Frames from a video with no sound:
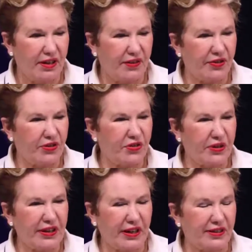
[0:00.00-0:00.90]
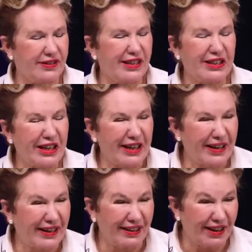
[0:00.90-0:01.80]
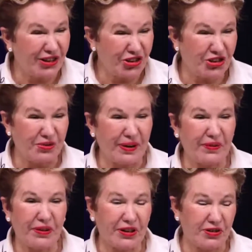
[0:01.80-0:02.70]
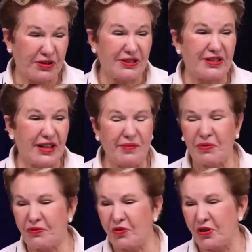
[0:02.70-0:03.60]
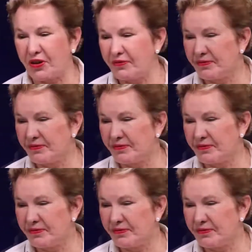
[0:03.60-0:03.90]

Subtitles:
If you're doing a Sunday lunch, you might want to do this the night before.